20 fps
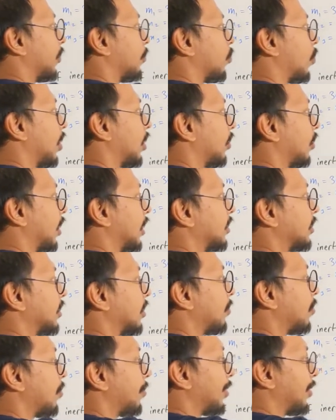what is
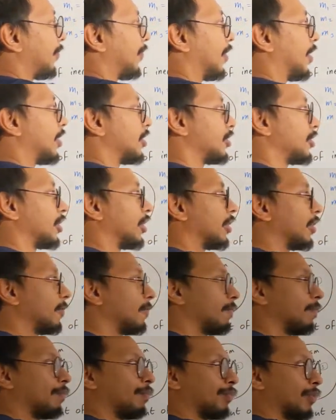the moment of inertia
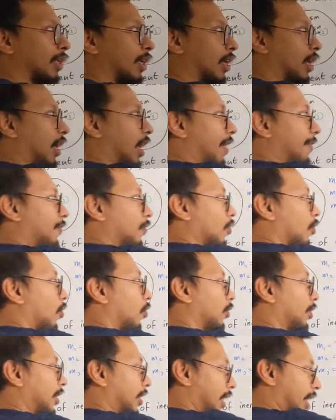if you
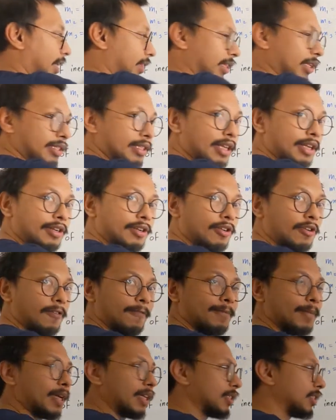hold it at the center
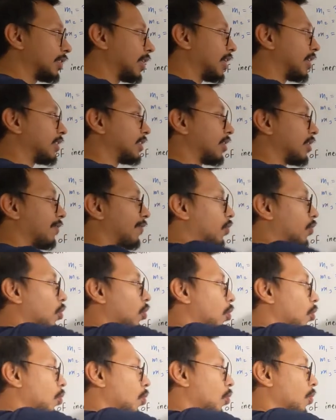of mass, that is if
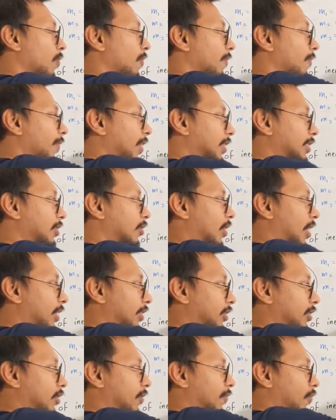you fix your
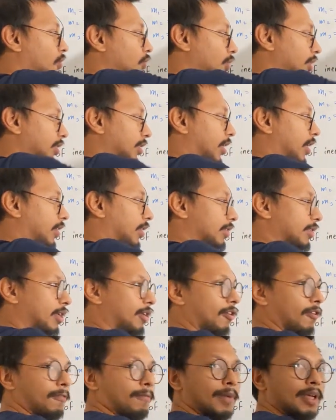axis of rotation at the
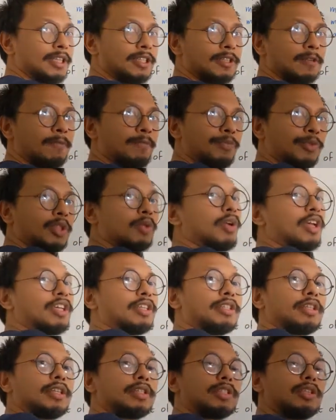center of mass, we
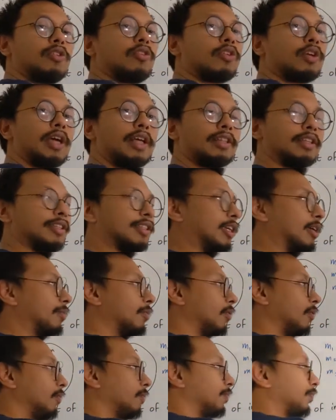can just look at the
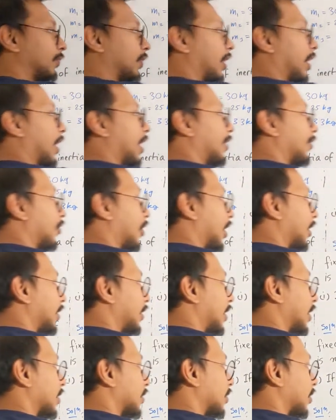table and write
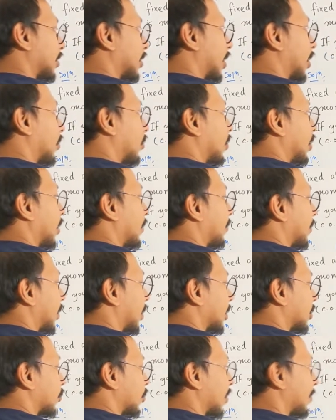the answer down
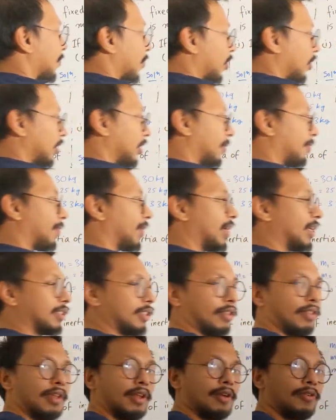because we have modeled the pen as
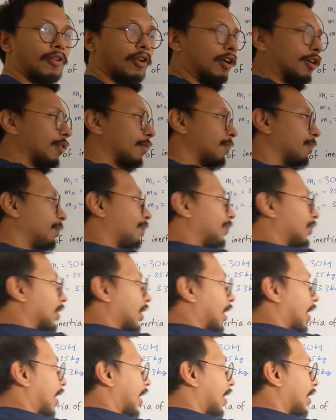a thin rod,
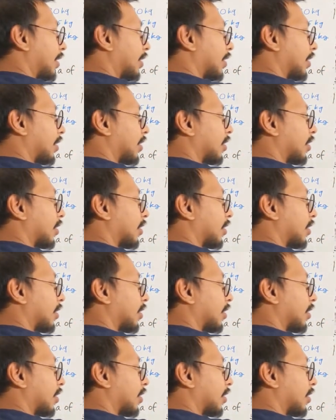and